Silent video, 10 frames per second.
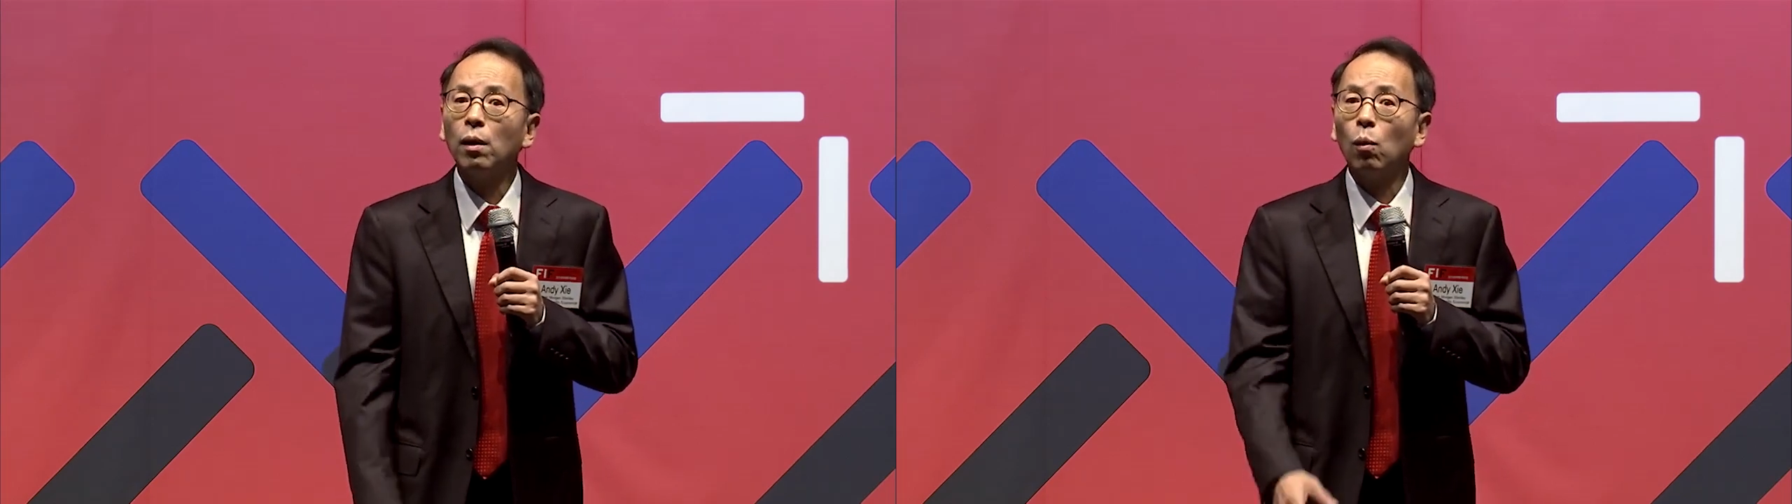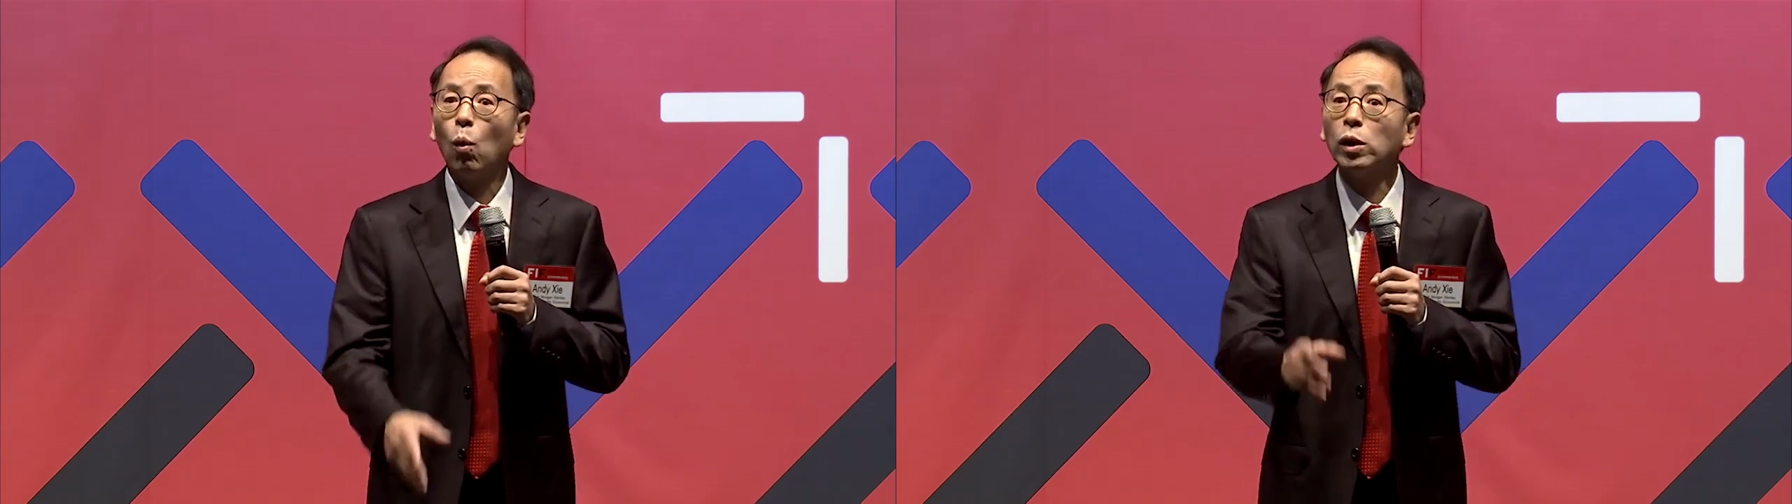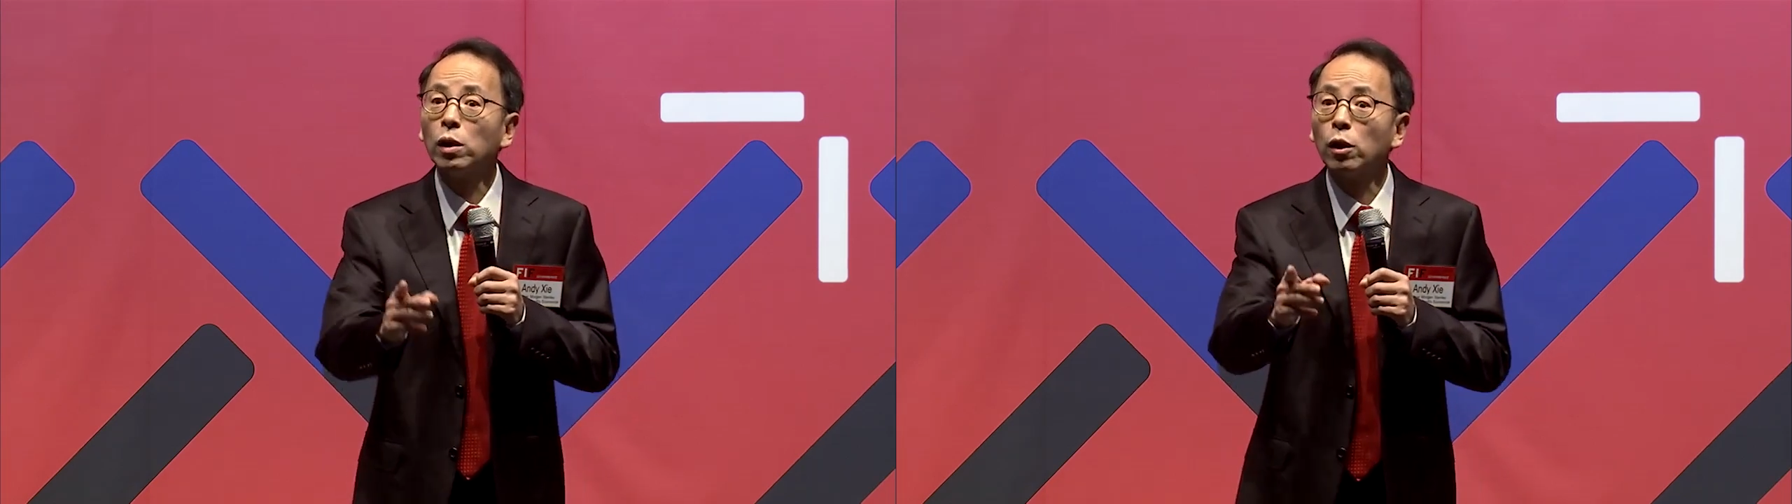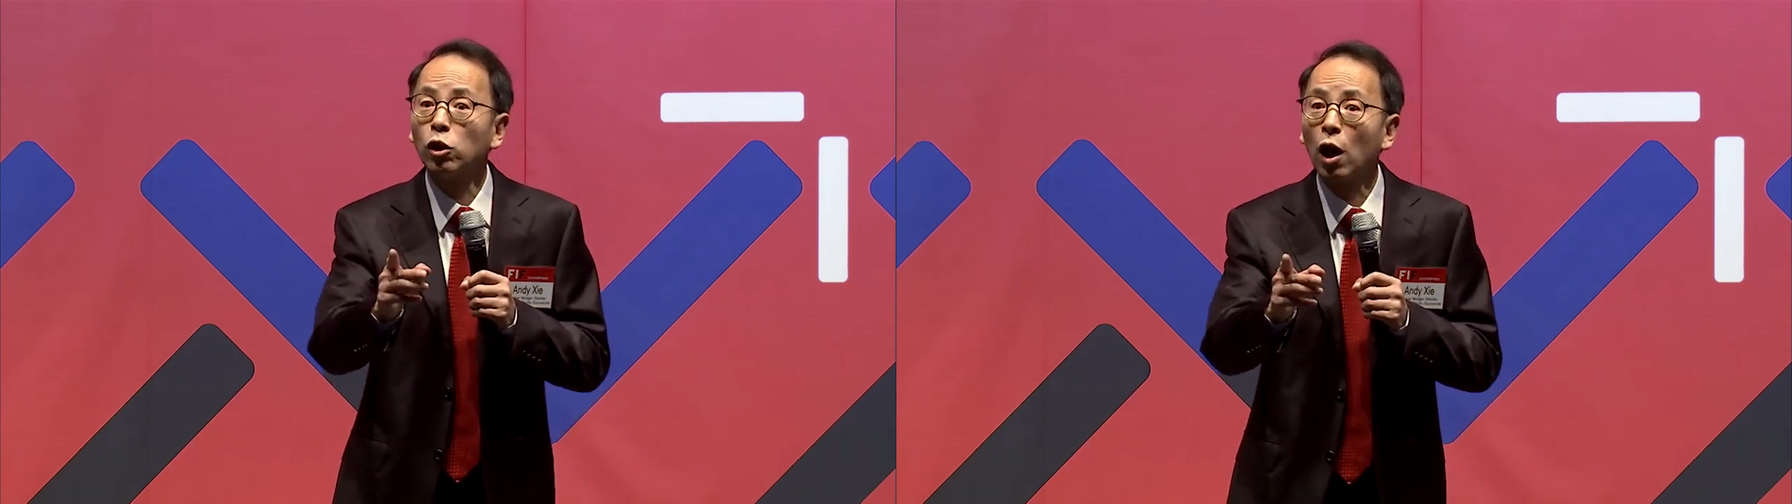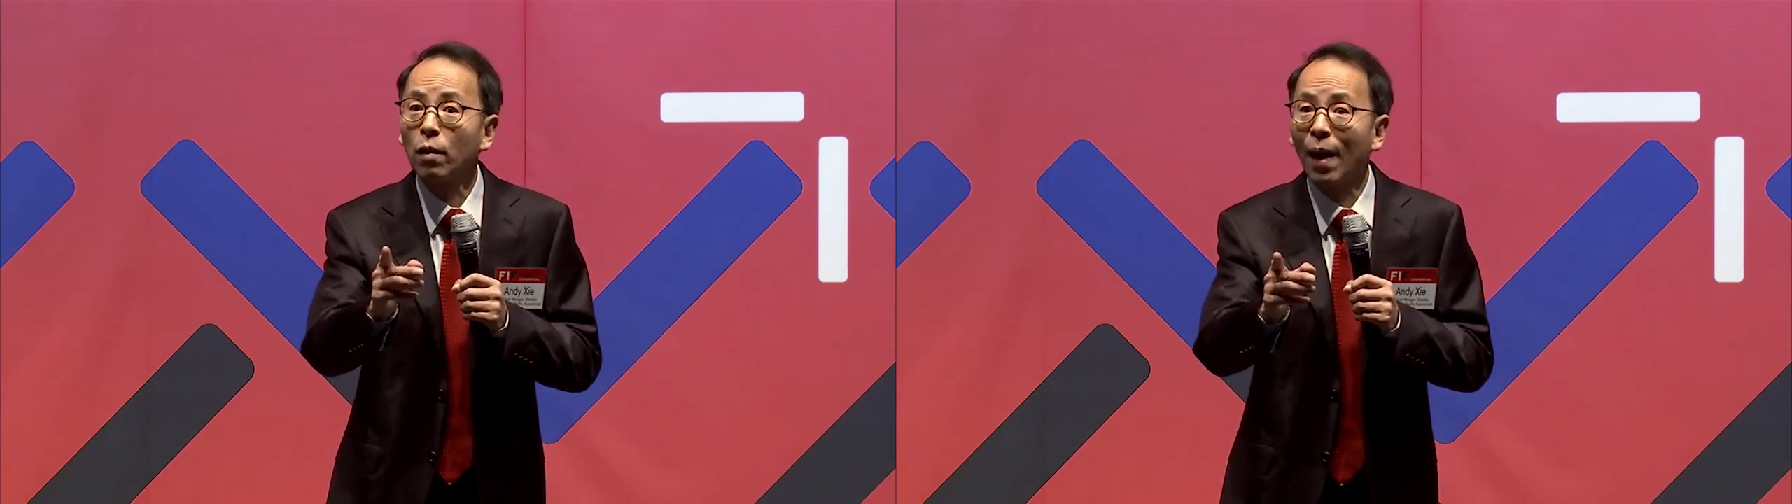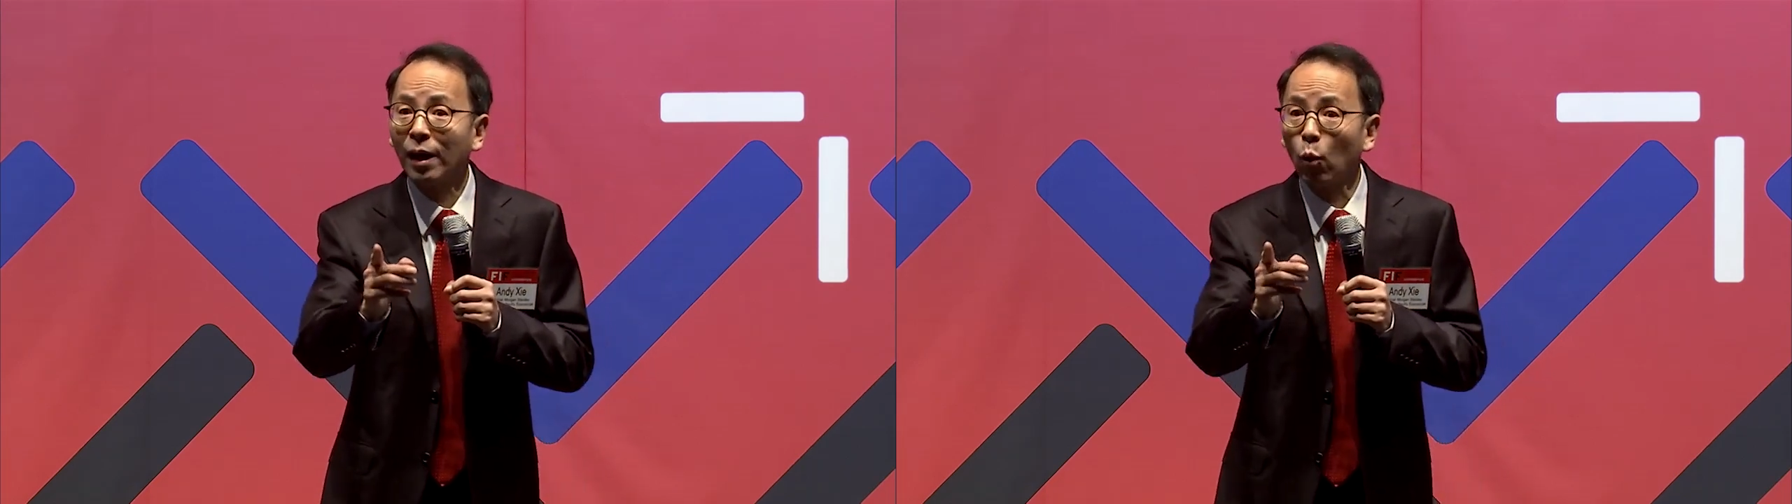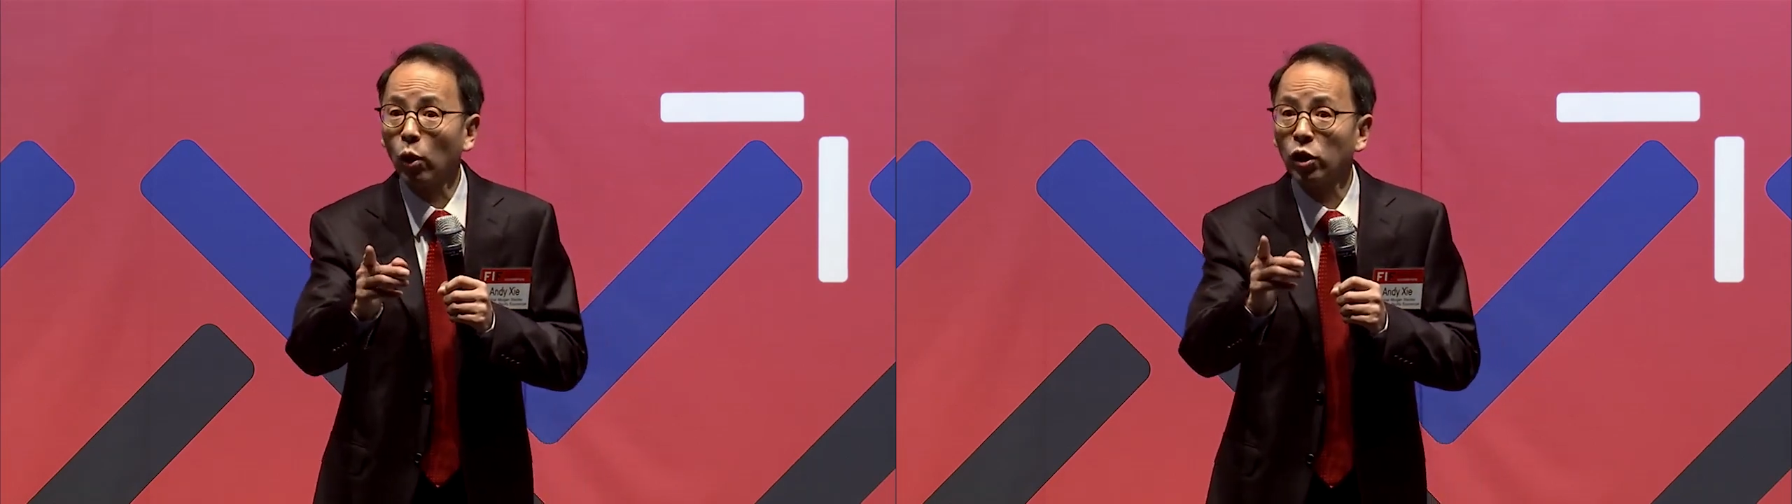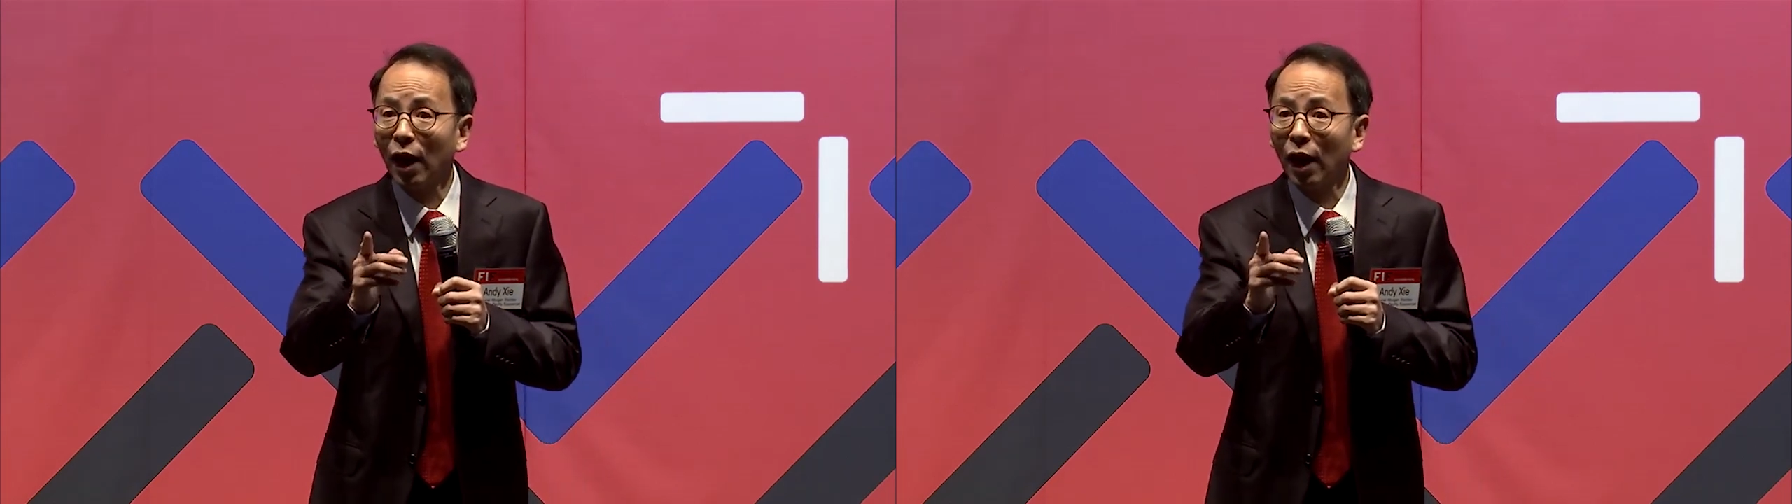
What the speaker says: What the stock market was